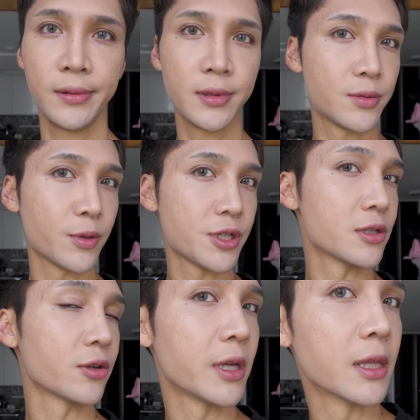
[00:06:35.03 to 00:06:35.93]
This is what
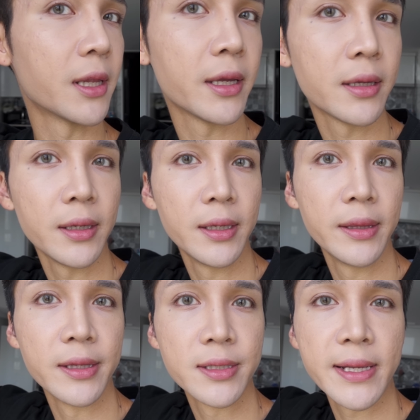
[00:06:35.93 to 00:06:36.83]
she's looking like
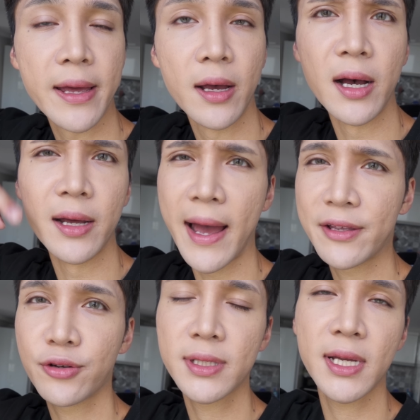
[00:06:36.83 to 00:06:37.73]
in the uh,
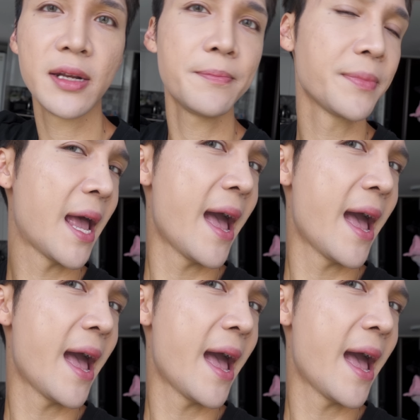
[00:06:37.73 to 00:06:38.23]
natural sun.